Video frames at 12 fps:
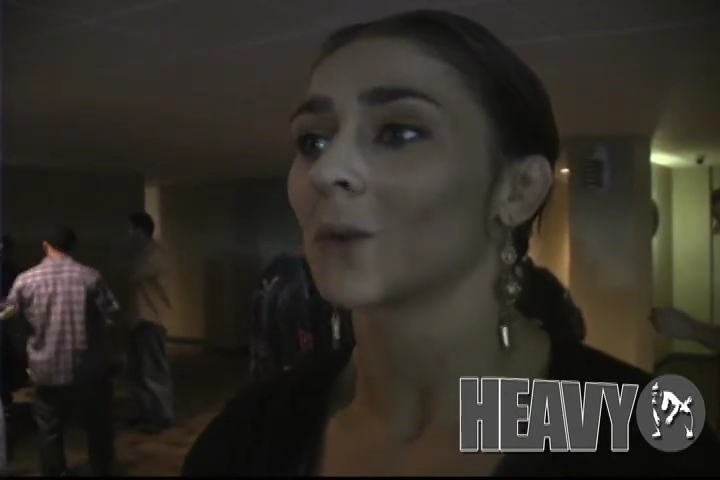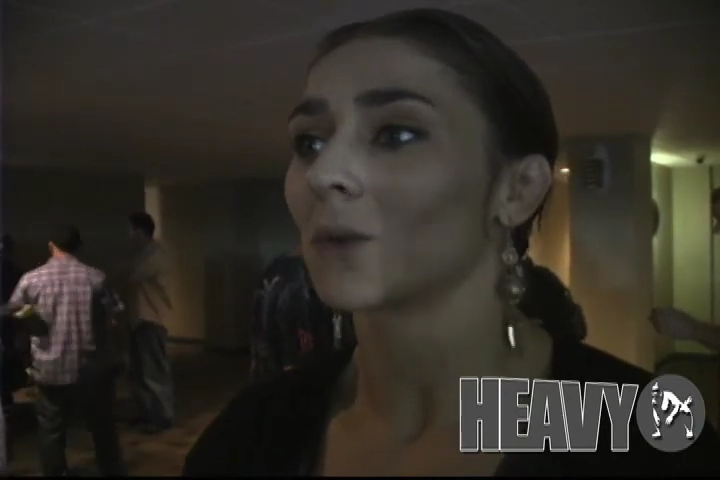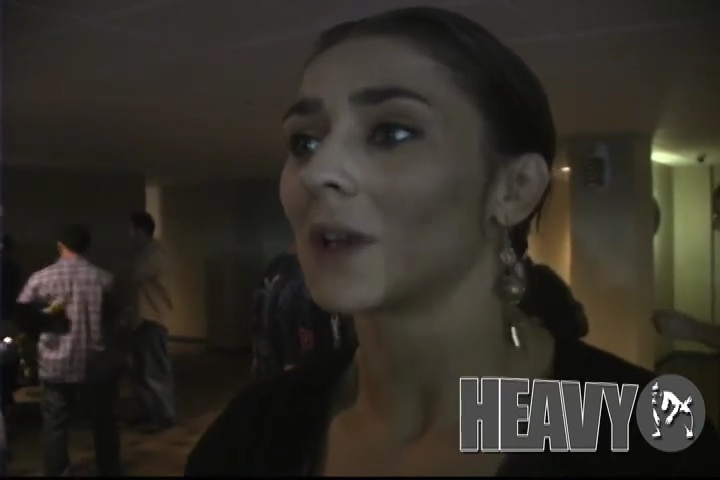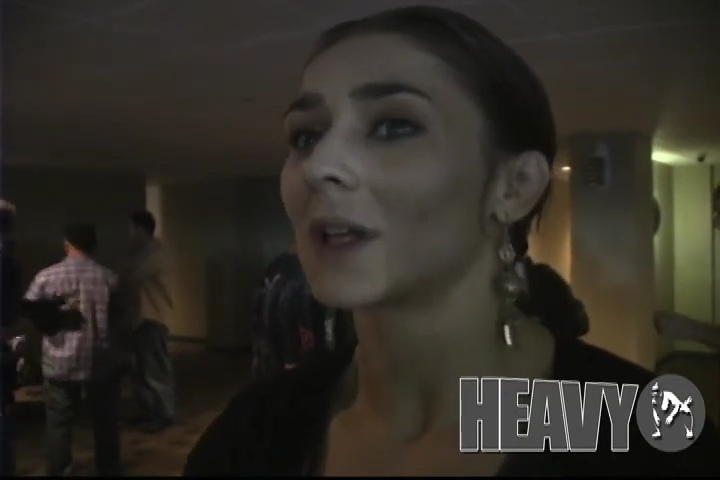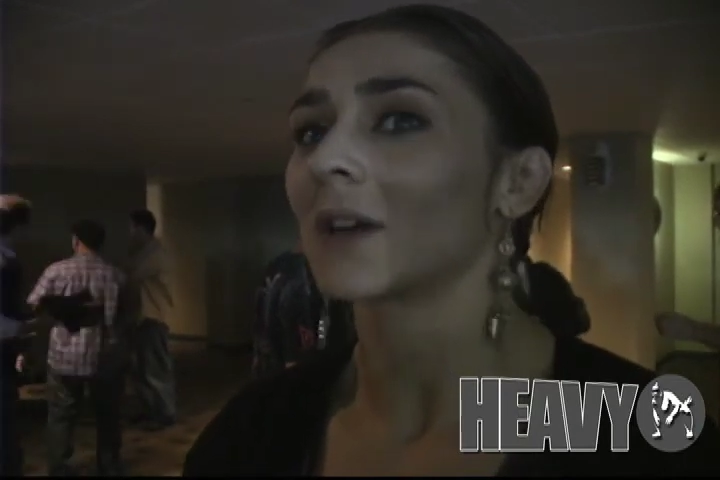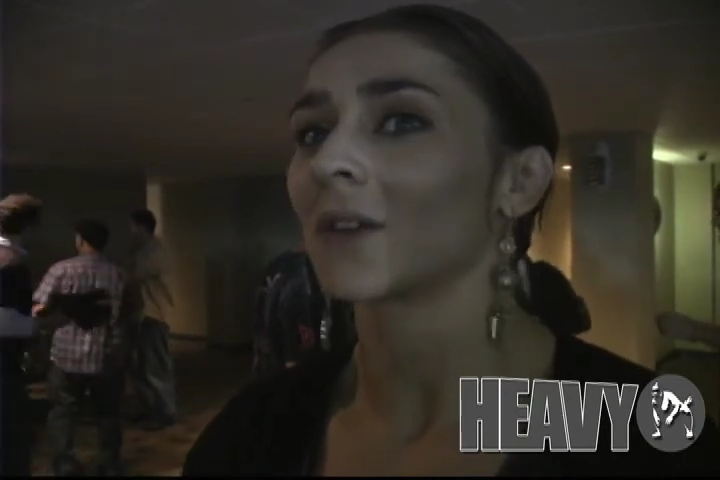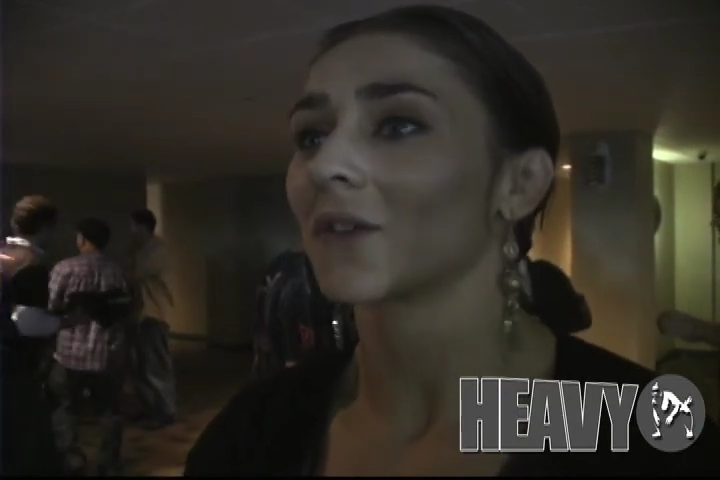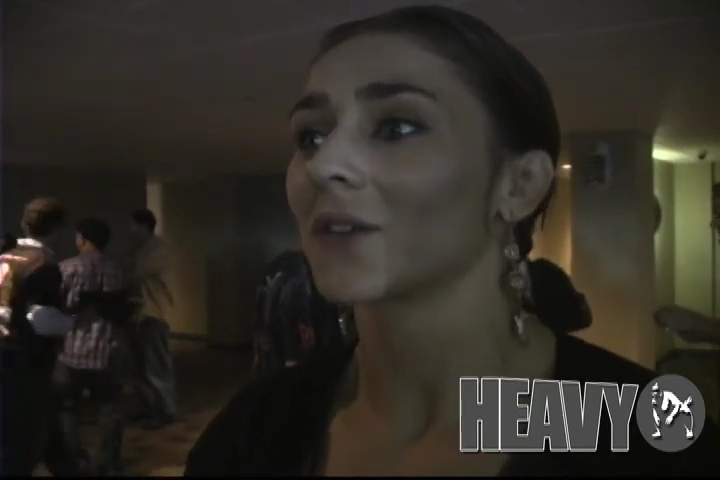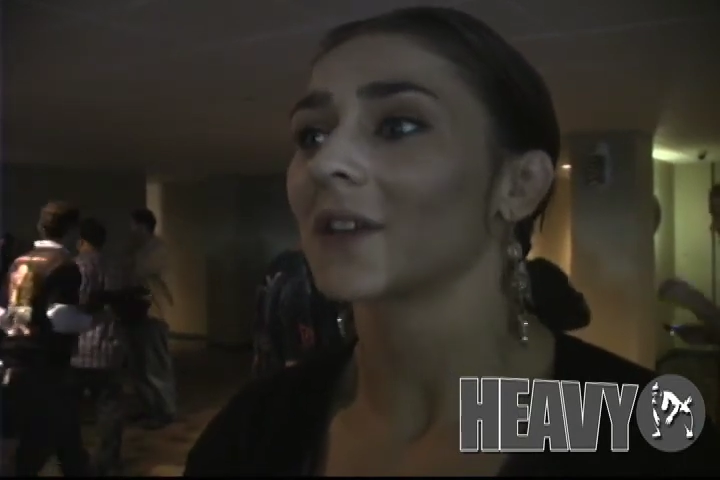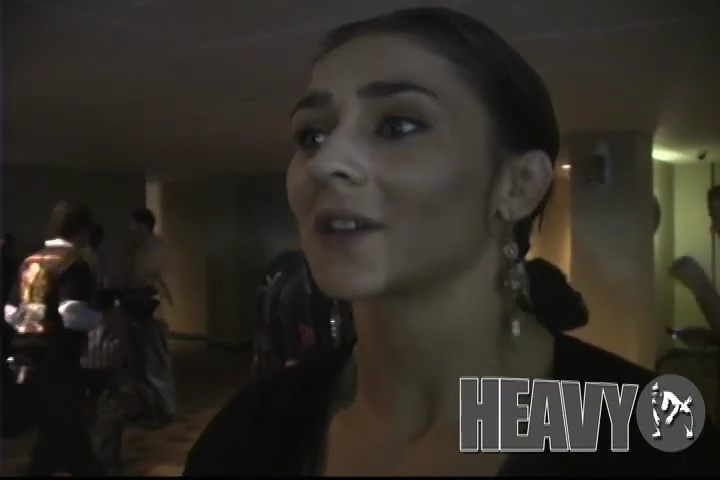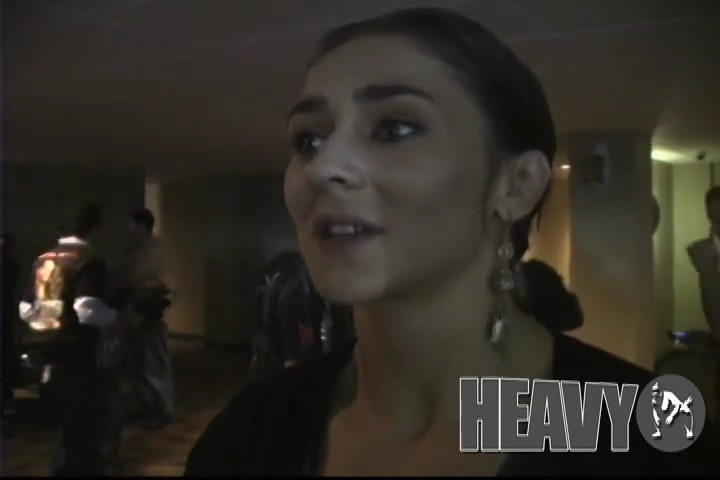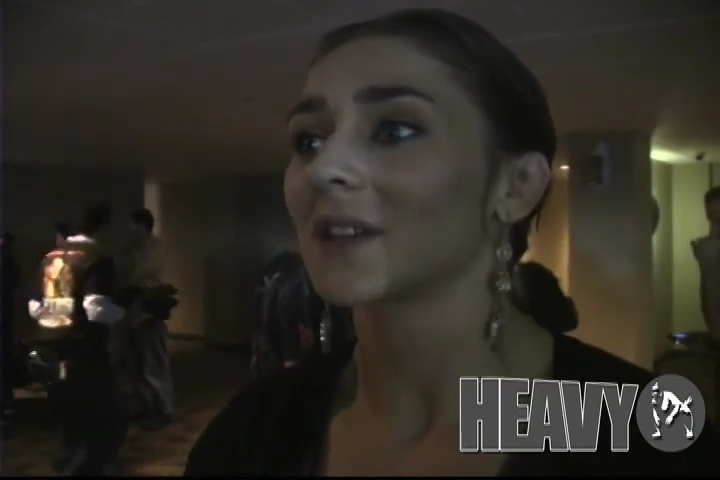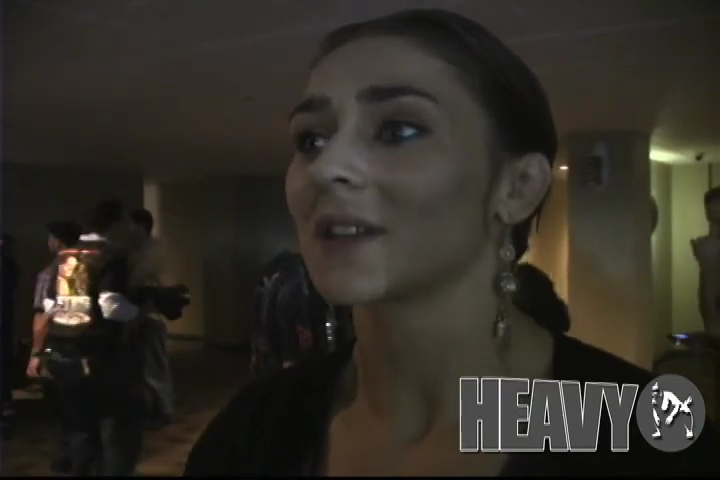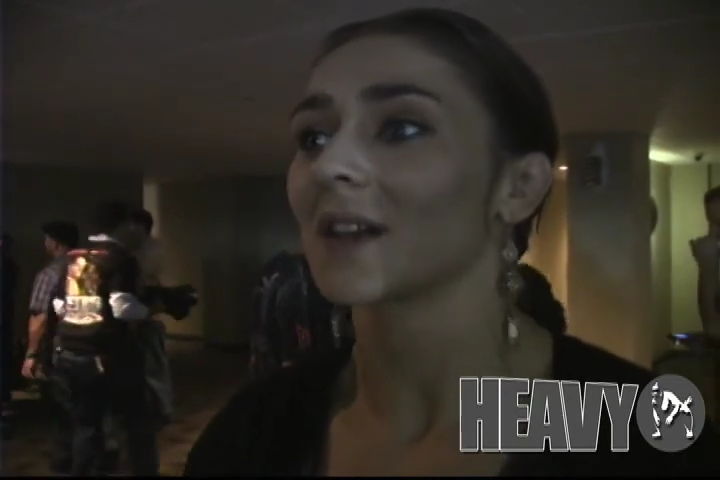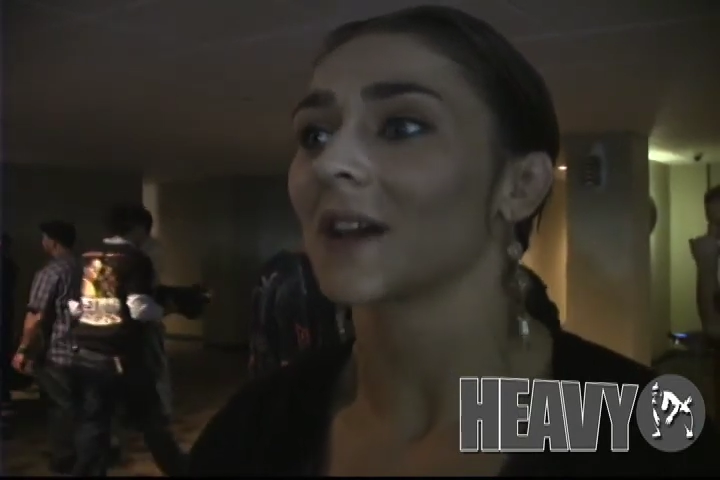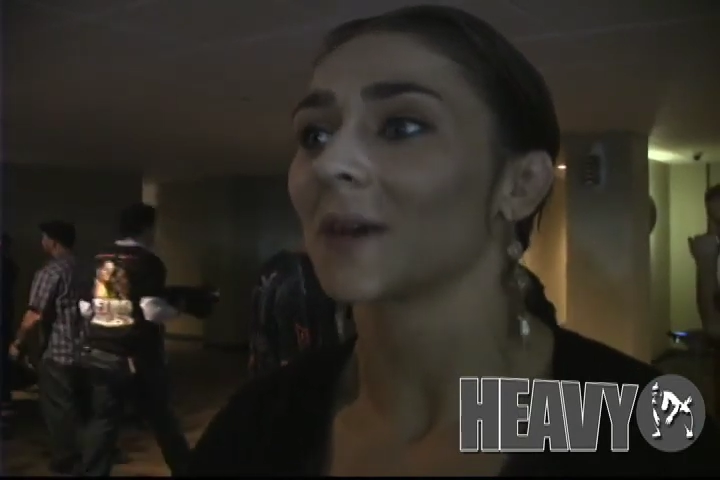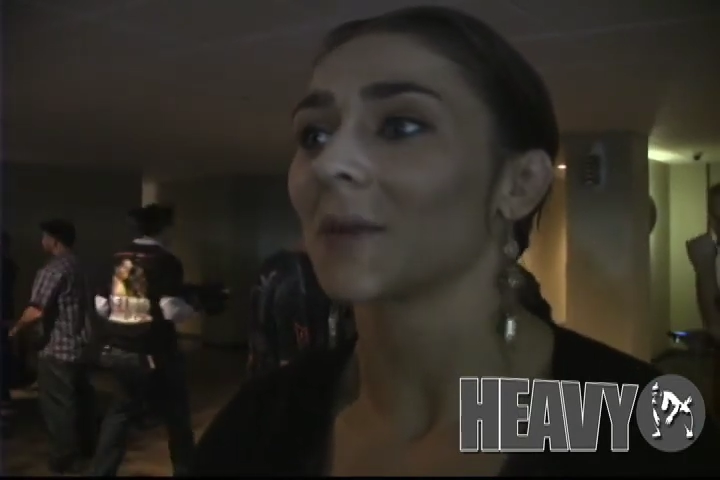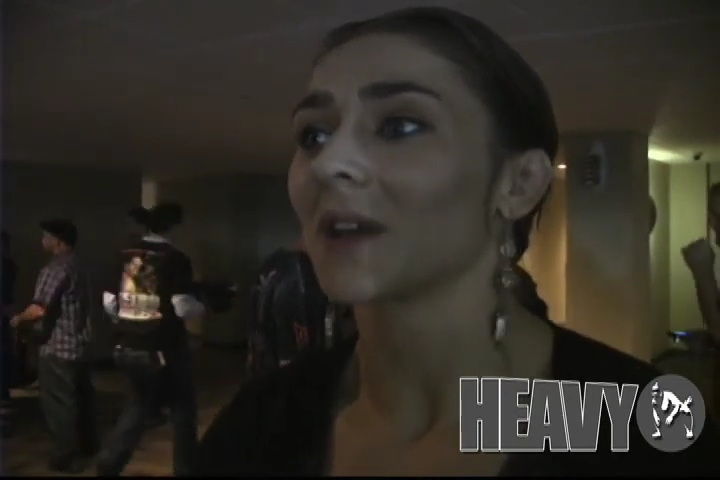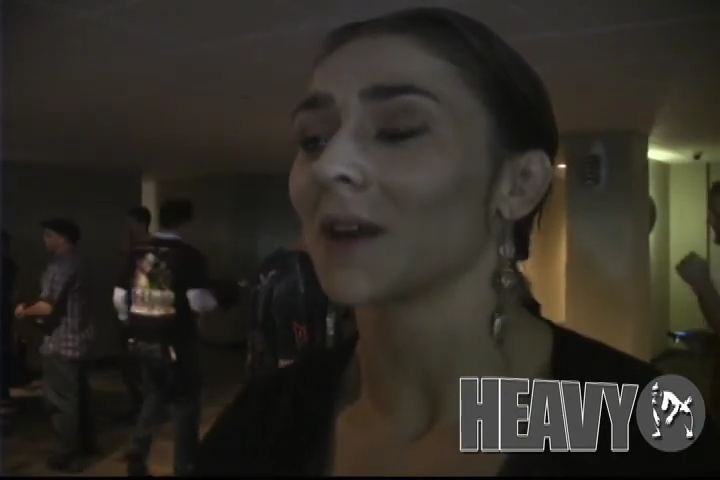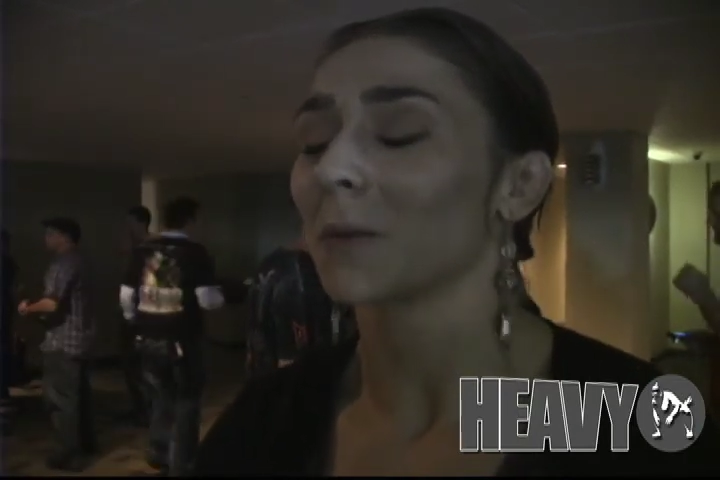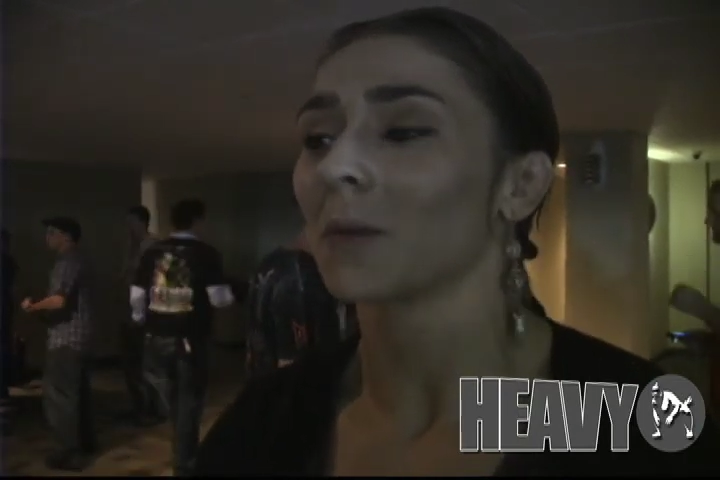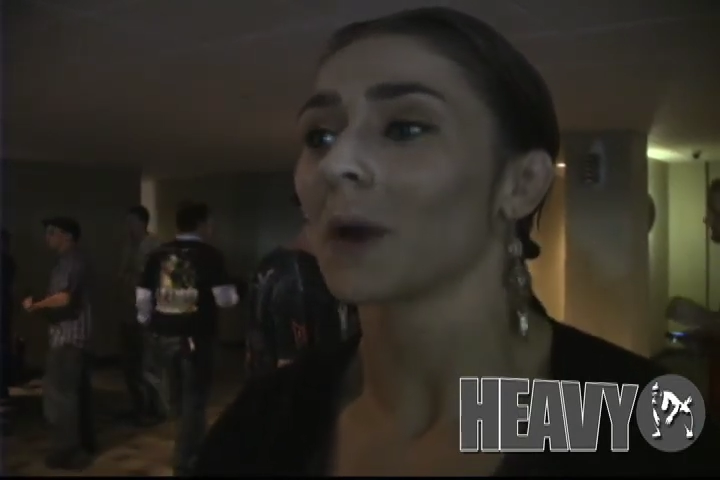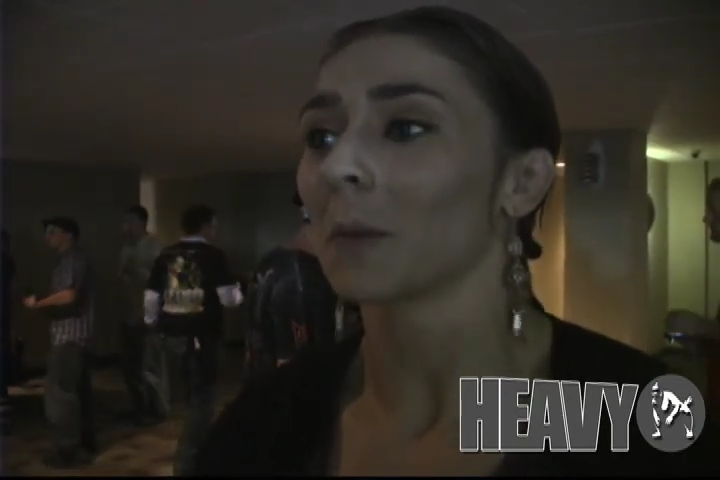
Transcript: really confident this time, and I'm,